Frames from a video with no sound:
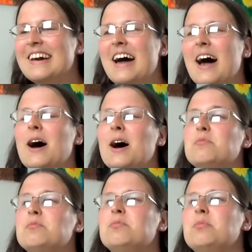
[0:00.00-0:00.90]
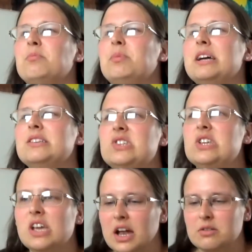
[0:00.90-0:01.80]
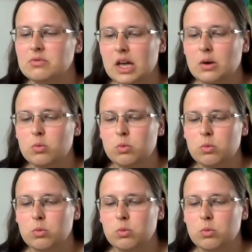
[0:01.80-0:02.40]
Mm-hmm. um, but see kind of like